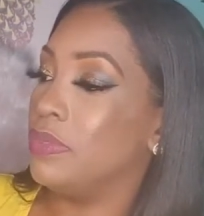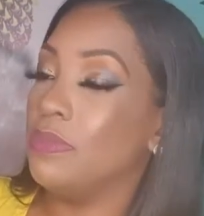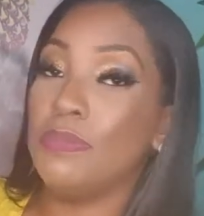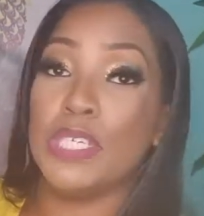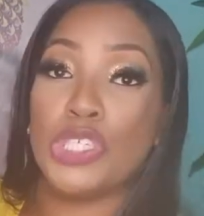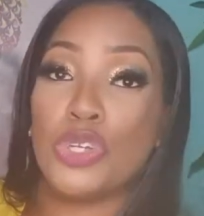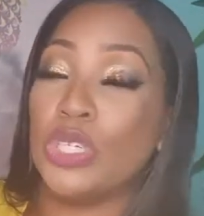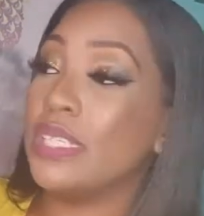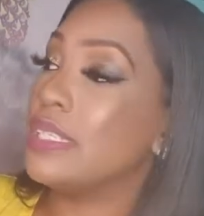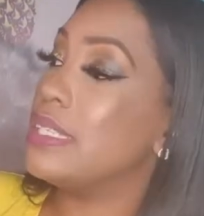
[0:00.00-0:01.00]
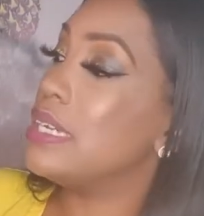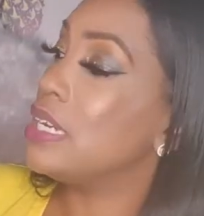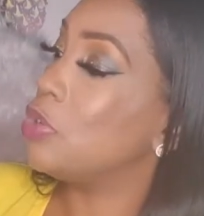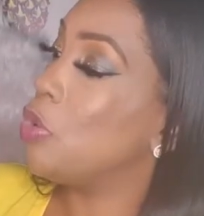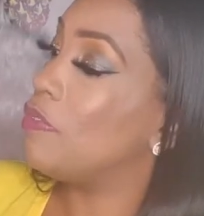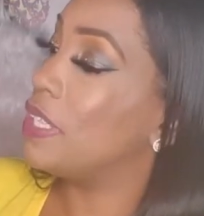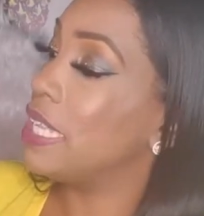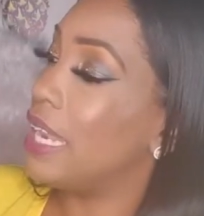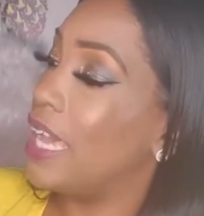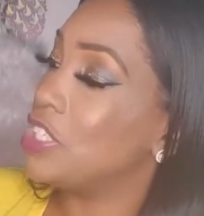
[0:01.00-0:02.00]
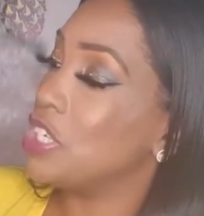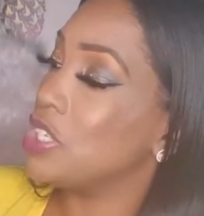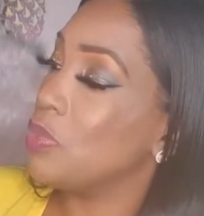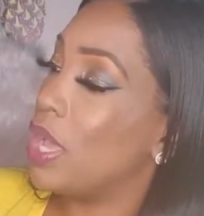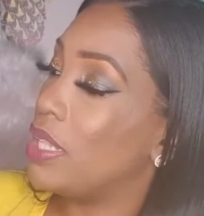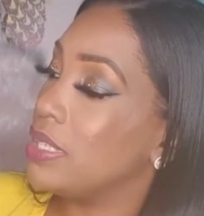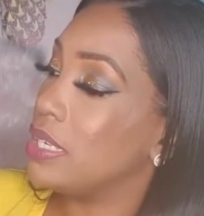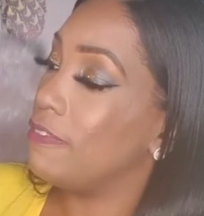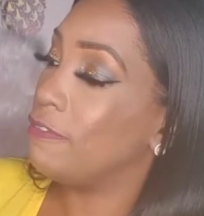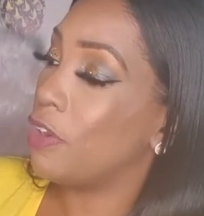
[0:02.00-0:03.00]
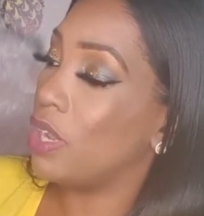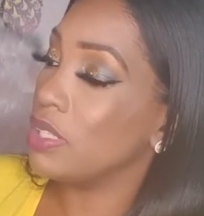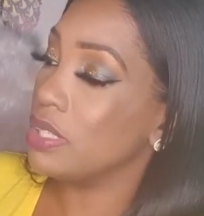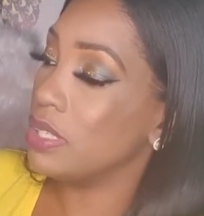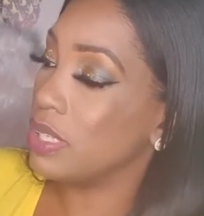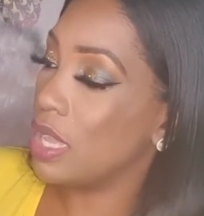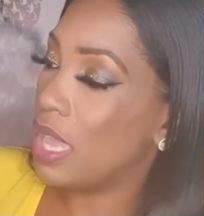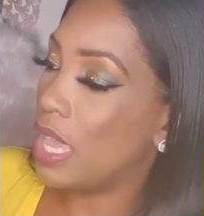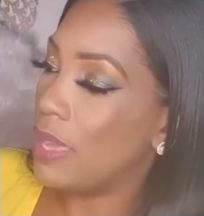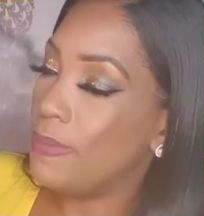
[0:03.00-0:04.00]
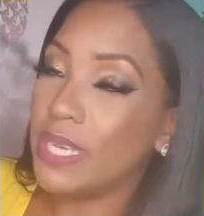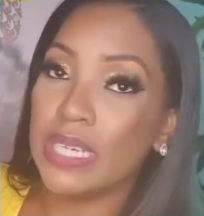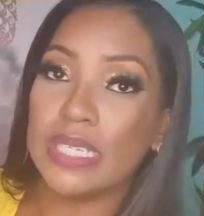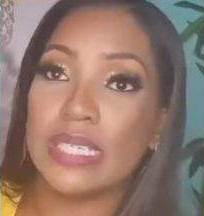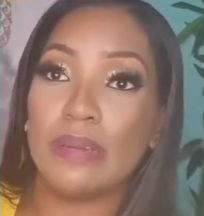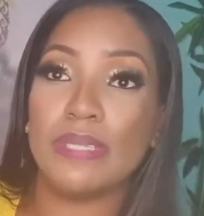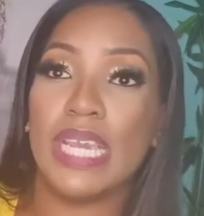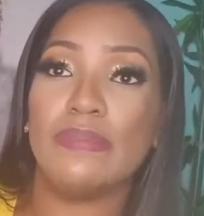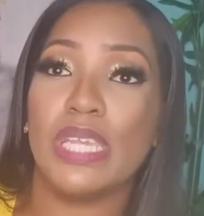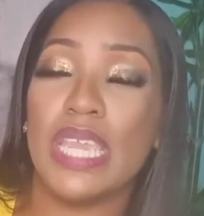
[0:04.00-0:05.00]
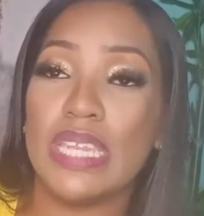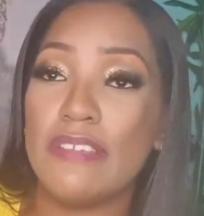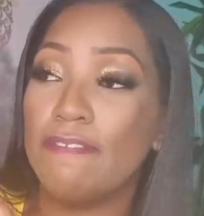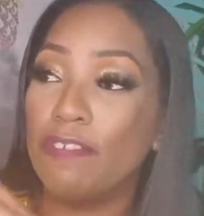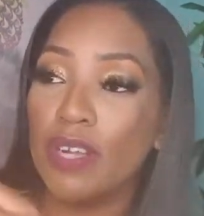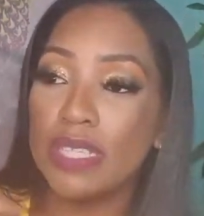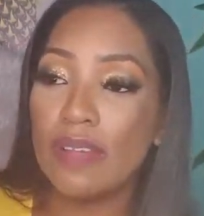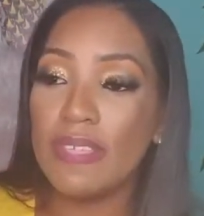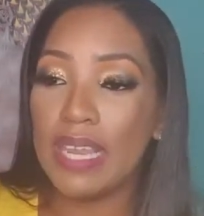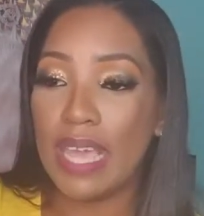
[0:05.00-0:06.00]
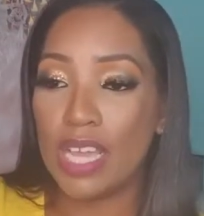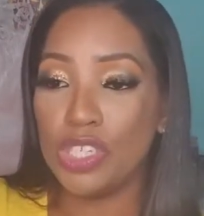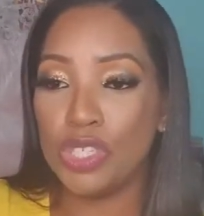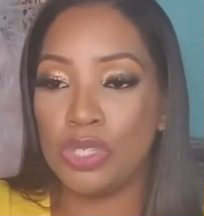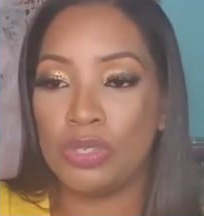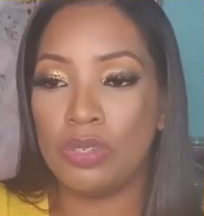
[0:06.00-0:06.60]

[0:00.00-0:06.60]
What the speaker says: be sure to turn over the lash as well to the front, because sometimes in the front of the lash,